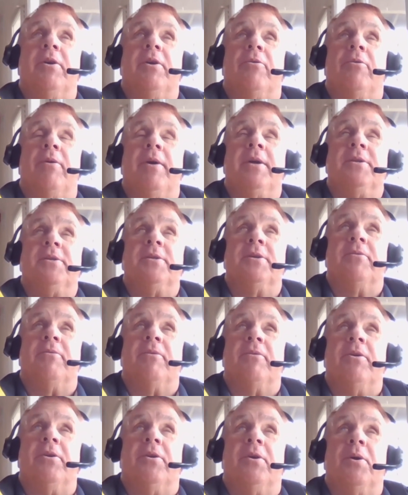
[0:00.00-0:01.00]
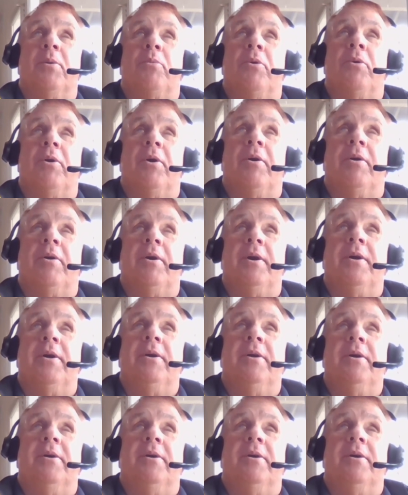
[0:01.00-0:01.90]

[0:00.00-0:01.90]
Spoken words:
transient, very temporary,